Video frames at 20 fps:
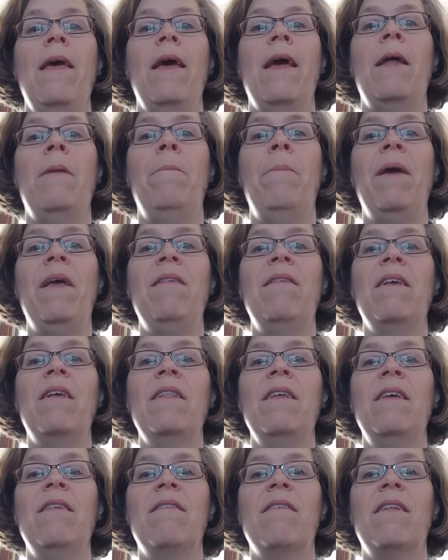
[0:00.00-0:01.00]
And
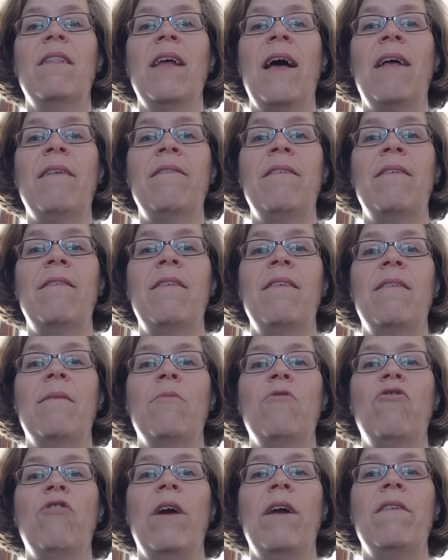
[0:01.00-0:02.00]
basically,
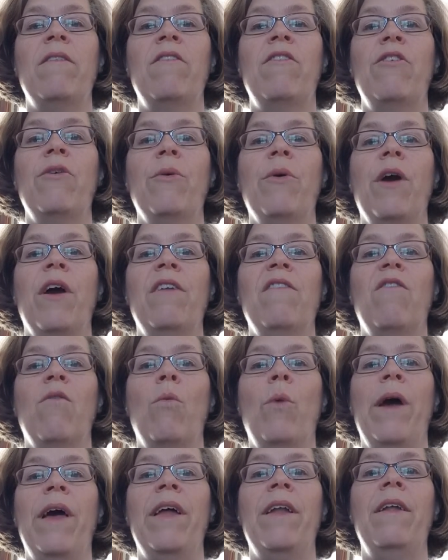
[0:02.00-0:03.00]
scholasticism tries to kind of
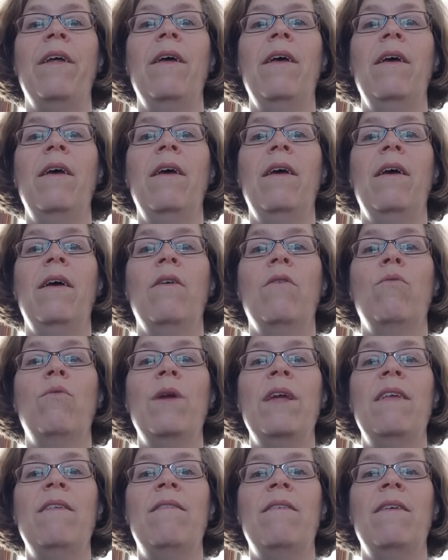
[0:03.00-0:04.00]
wed
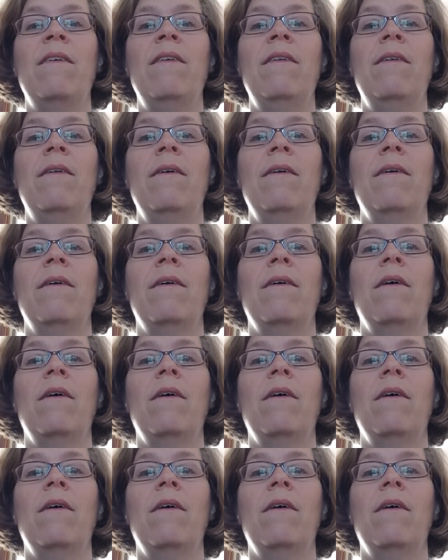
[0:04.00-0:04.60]
reason